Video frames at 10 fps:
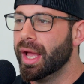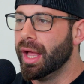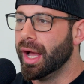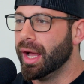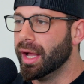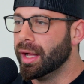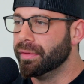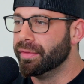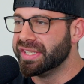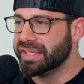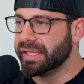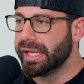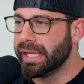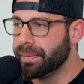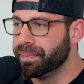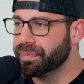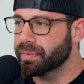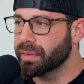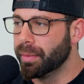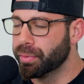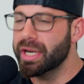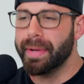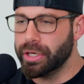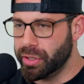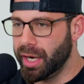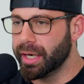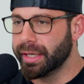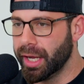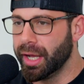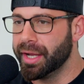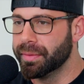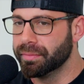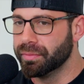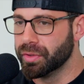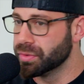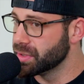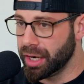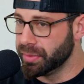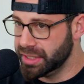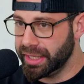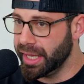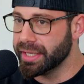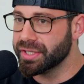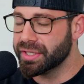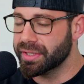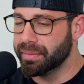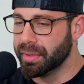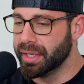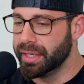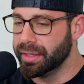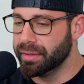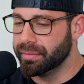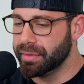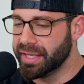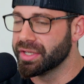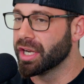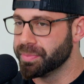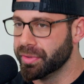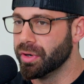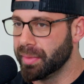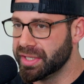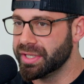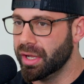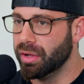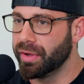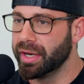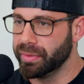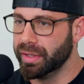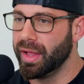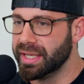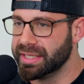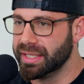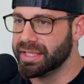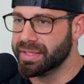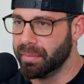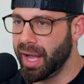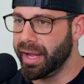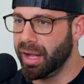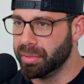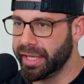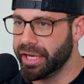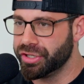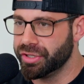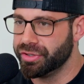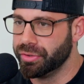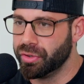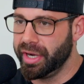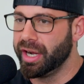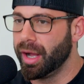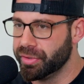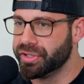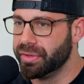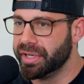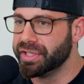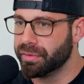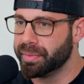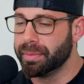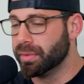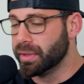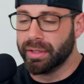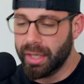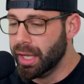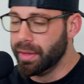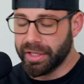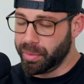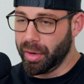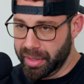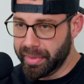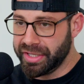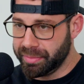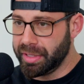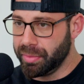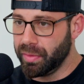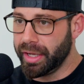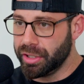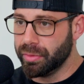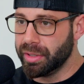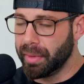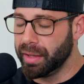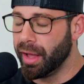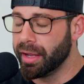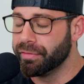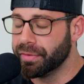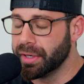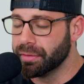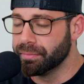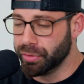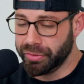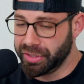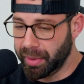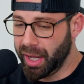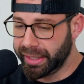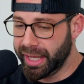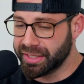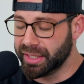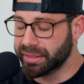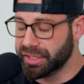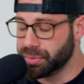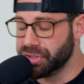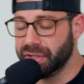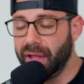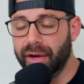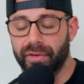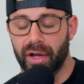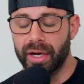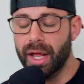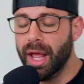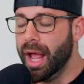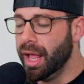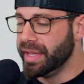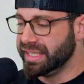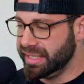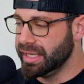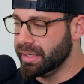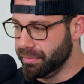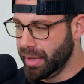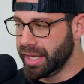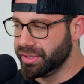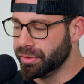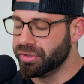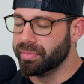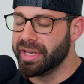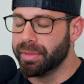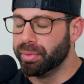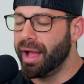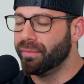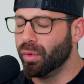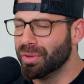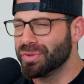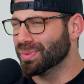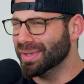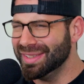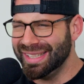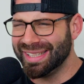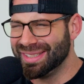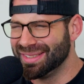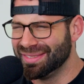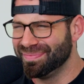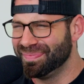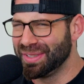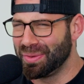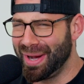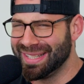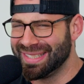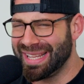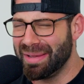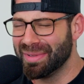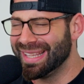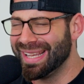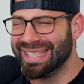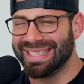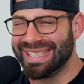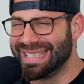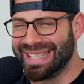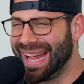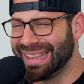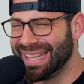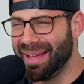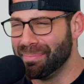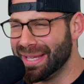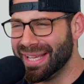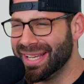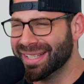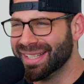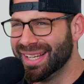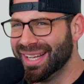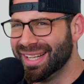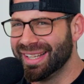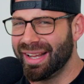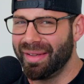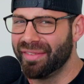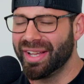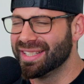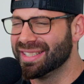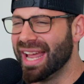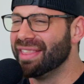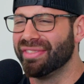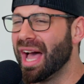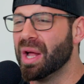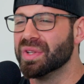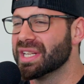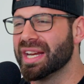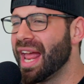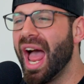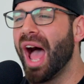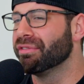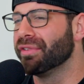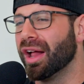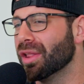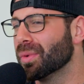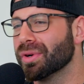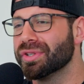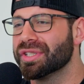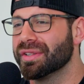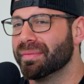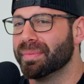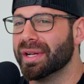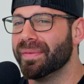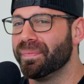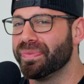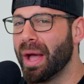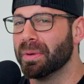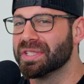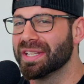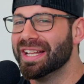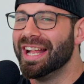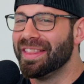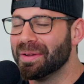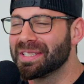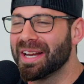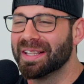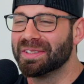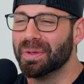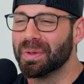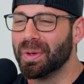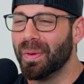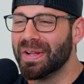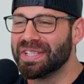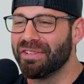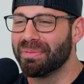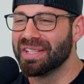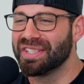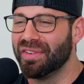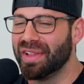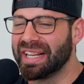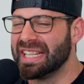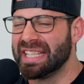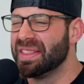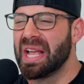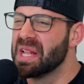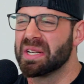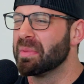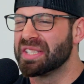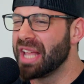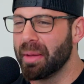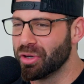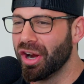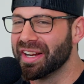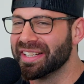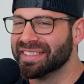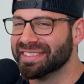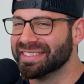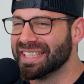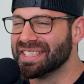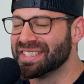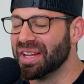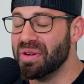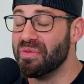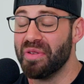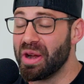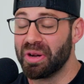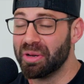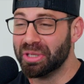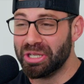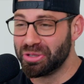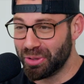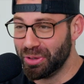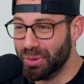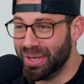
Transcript: they see a pretty patriotic guy, which was not always the case. But as an entrepreneur myself, I realized that it's my obligation to create opportunities for people. And that's brought me amazing people like you into my life, and producing podcasts like this, which is a lot of fun. They see my social media platform, which really in the grand scheme of things is not that big. Like I've got 10,500 followers, but that was kind of like the little goal I set for myself. Like at 10,000, I'm going to stop trying. That's invariably true.